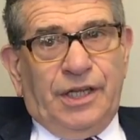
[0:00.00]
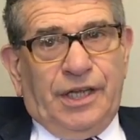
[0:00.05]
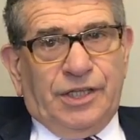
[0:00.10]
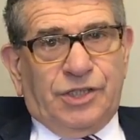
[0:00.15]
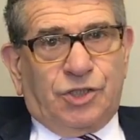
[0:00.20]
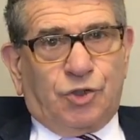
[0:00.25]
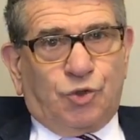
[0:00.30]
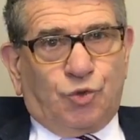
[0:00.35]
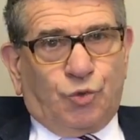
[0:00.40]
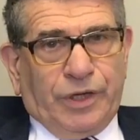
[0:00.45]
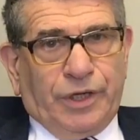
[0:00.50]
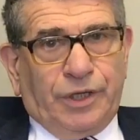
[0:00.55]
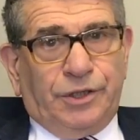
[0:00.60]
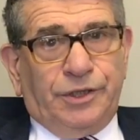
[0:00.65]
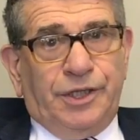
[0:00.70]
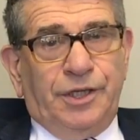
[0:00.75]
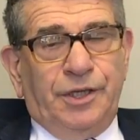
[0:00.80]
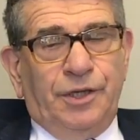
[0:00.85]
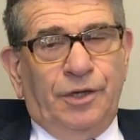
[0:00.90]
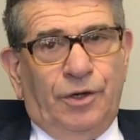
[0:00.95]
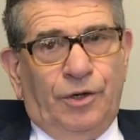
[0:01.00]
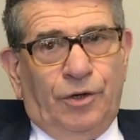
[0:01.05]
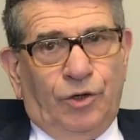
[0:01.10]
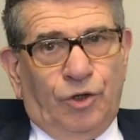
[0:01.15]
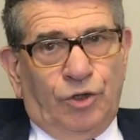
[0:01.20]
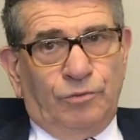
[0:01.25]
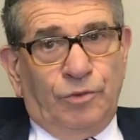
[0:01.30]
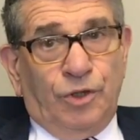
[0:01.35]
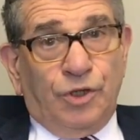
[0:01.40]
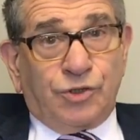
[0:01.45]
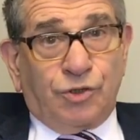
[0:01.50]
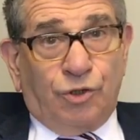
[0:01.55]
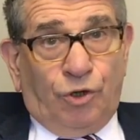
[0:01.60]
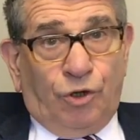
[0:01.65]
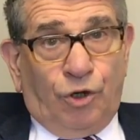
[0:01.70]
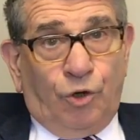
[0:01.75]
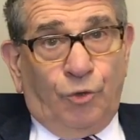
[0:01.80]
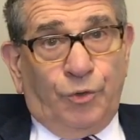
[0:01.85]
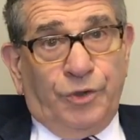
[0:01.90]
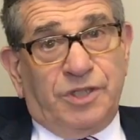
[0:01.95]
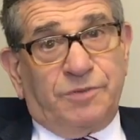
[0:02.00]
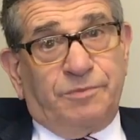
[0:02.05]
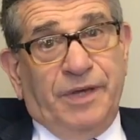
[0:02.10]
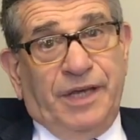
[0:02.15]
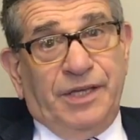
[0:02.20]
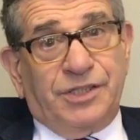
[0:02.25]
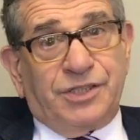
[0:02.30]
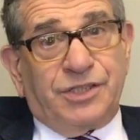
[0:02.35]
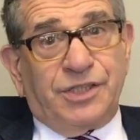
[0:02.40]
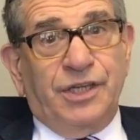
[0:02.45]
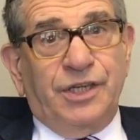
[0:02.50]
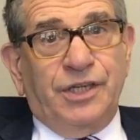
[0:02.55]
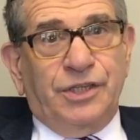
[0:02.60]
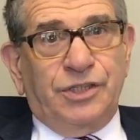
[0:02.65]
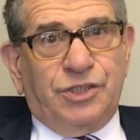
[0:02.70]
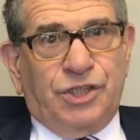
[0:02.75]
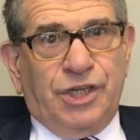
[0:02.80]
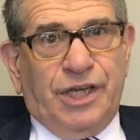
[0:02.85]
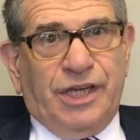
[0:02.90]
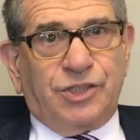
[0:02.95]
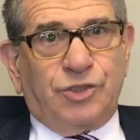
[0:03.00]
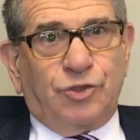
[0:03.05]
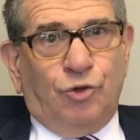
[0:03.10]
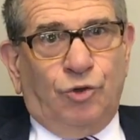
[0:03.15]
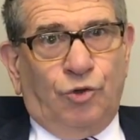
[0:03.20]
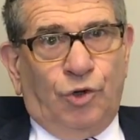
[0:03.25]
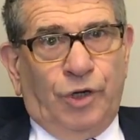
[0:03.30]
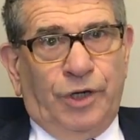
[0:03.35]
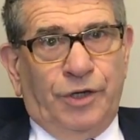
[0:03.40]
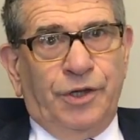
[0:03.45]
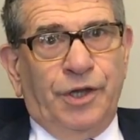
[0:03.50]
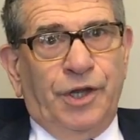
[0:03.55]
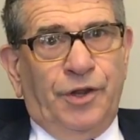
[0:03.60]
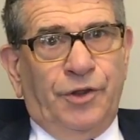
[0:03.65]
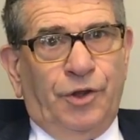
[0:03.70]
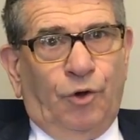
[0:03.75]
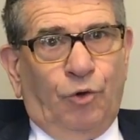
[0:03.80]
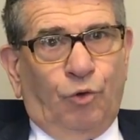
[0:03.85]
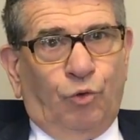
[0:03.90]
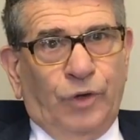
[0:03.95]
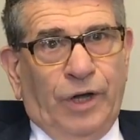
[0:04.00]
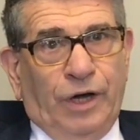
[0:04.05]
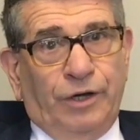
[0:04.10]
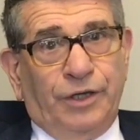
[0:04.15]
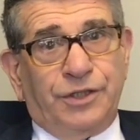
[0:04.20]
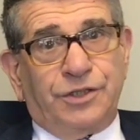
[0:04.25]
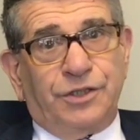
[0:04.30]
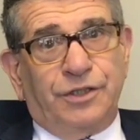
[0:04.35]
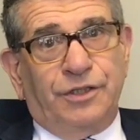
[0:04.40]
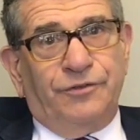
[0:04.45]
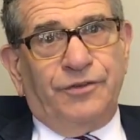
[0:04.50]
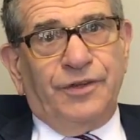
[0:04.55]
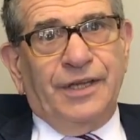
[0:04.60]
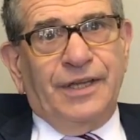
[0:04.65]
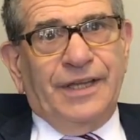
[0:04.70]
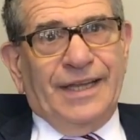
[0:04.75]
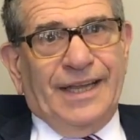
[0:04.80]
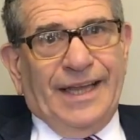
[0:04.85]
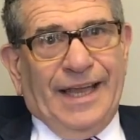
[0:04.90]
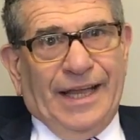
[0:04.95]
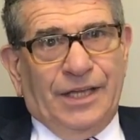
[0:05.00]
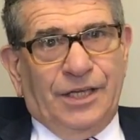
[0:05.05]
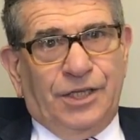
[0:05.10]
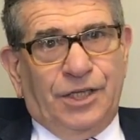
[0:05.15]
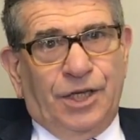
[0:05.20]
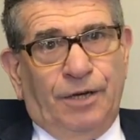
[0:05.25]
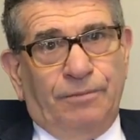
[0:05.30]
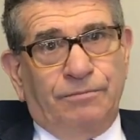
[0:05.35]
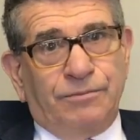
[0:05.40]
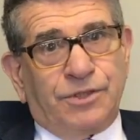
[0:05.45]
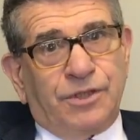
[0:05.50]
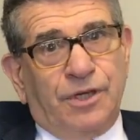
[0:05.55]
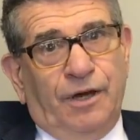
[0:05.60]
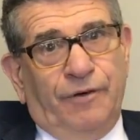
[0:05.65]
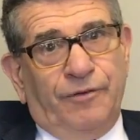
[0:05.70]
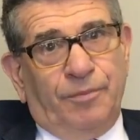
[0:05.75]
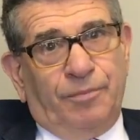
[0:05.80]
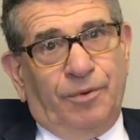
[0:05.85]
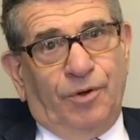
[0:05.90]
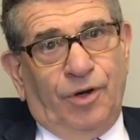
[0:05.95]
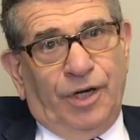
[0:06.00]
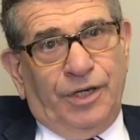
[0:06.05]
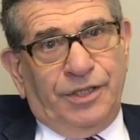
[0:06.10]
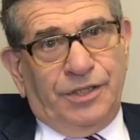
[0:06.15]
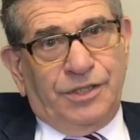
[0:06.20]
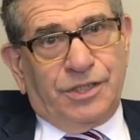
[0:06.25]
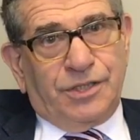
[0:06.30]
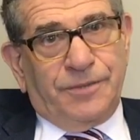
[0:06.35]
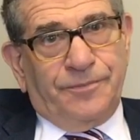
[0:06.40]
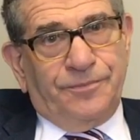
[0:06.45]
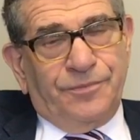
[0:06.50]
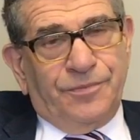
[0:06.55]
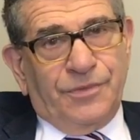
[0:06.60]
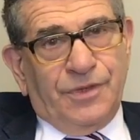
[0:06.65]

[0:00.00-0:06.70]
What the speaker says: It's strictly, almost always based just on the relative incomes of the parties.